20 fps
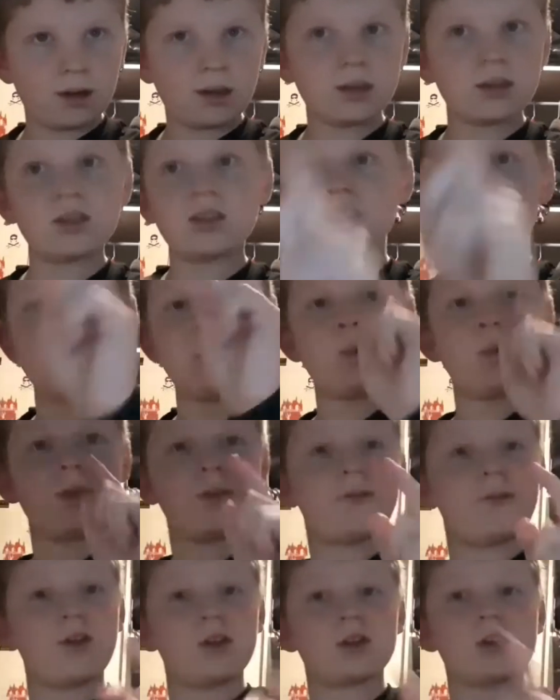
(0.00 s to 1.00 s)
let's see what the
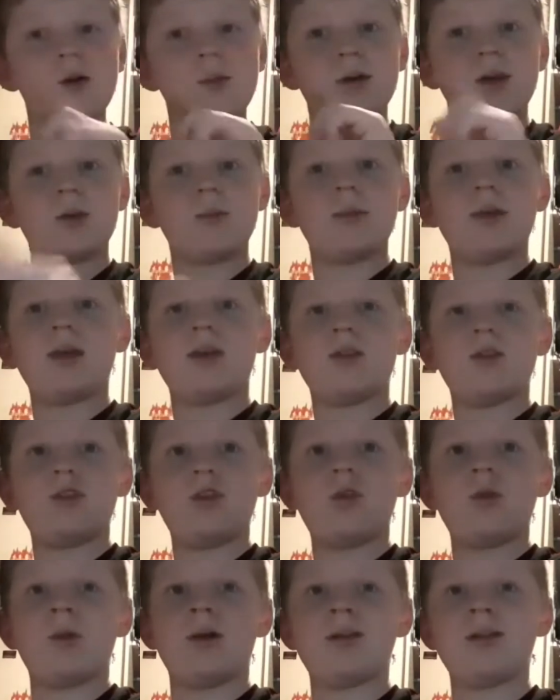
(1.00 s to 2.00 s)
first comment on me at the
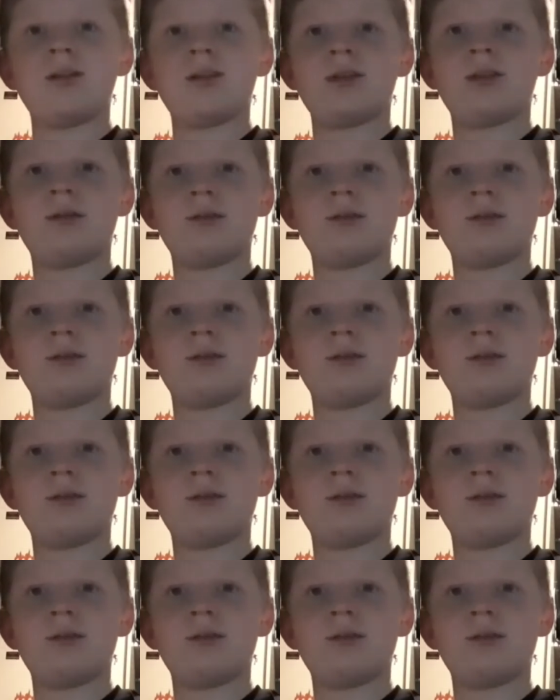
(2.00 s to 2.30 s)
zoo is.